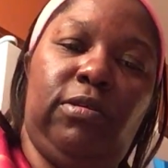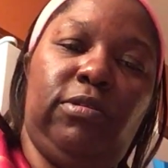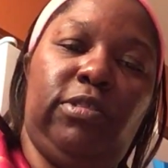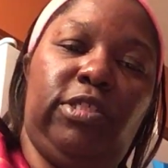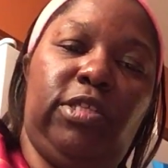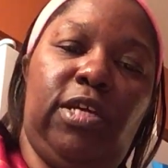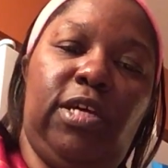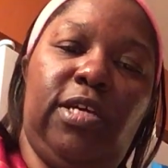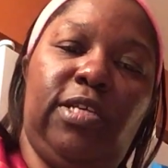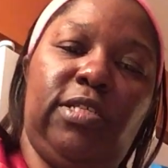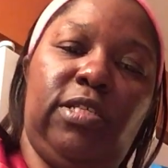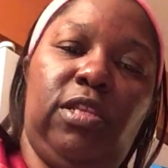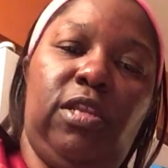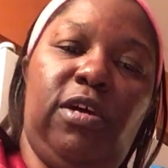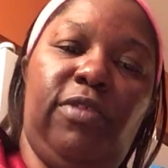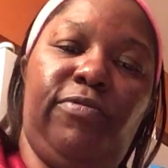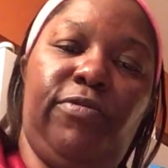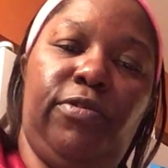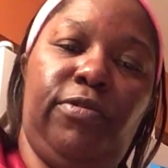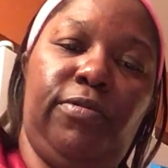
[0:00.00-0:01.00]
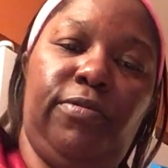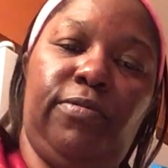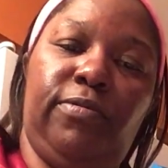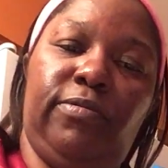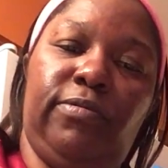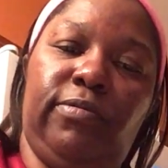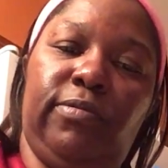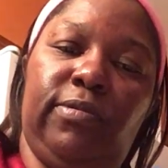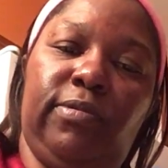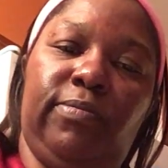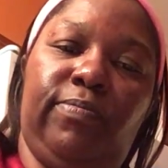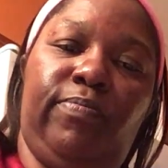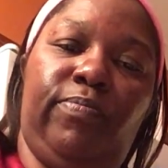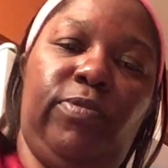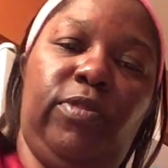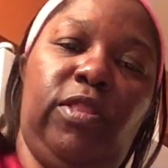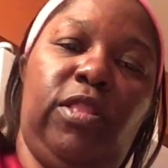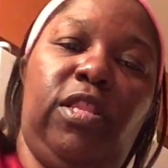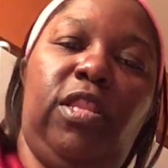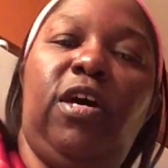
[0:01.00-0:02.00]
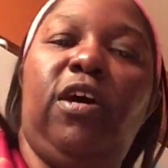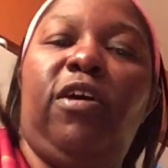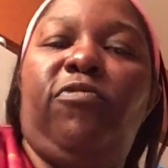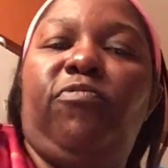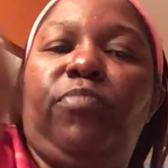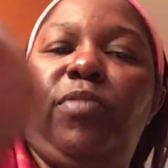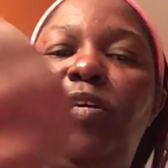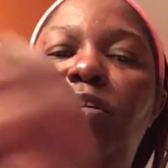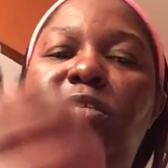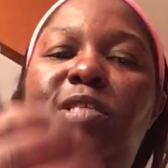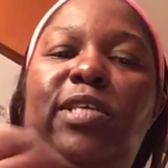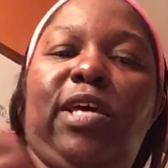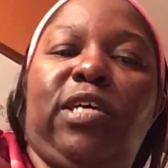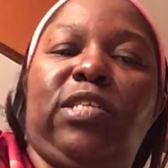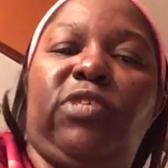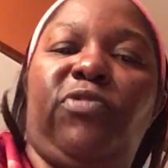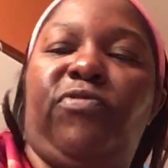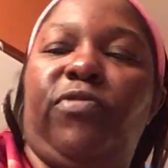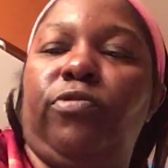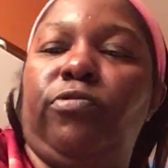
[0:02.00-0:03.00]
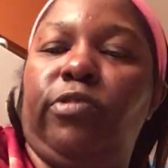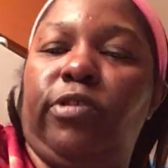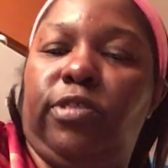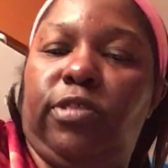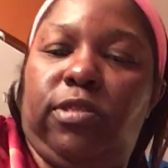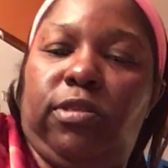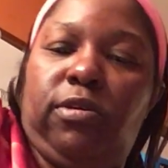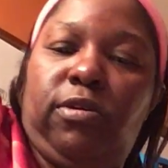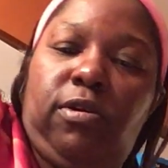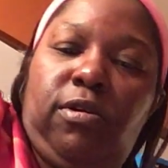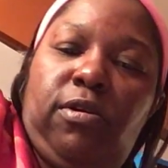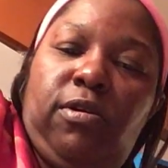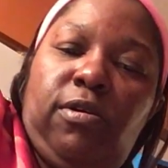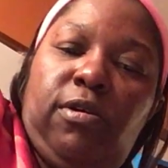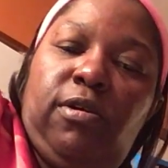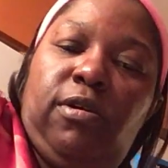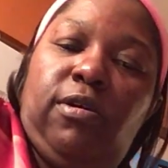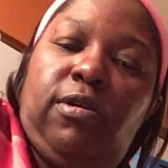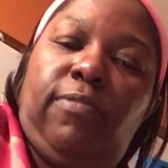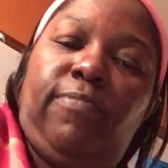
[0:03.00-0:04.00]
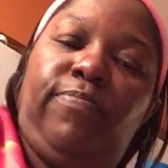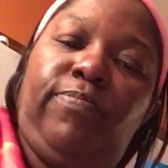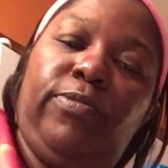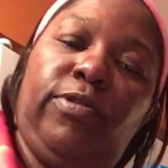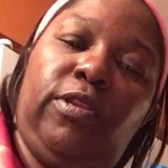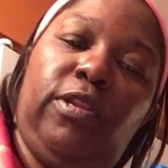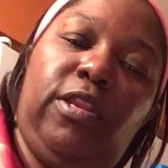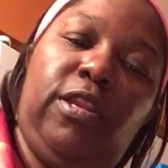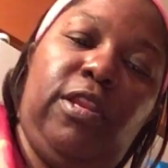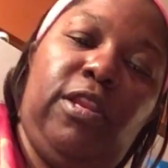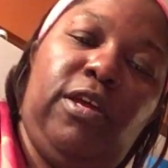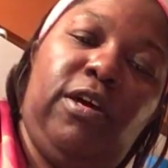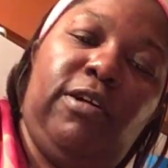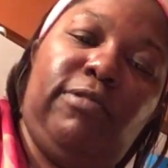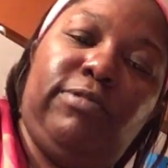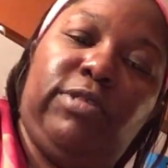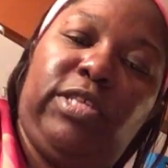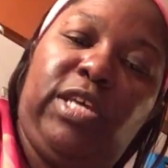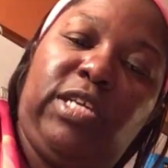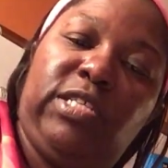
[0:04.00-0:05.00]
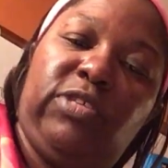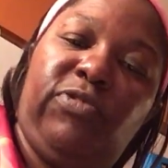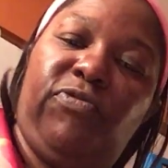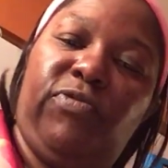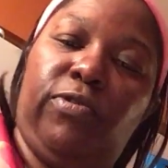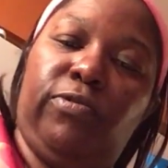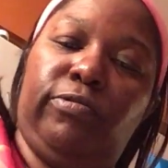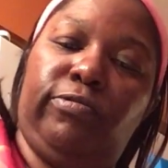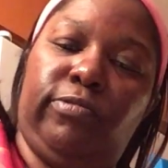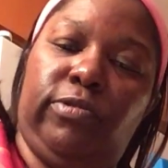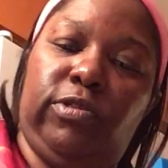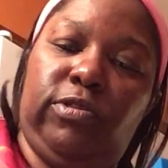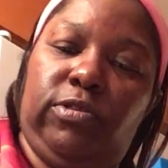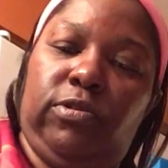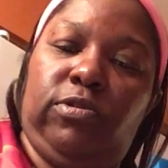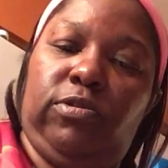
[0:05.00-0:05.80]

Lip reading: Jazz lover. Love me a saxophonist. Love saxophone.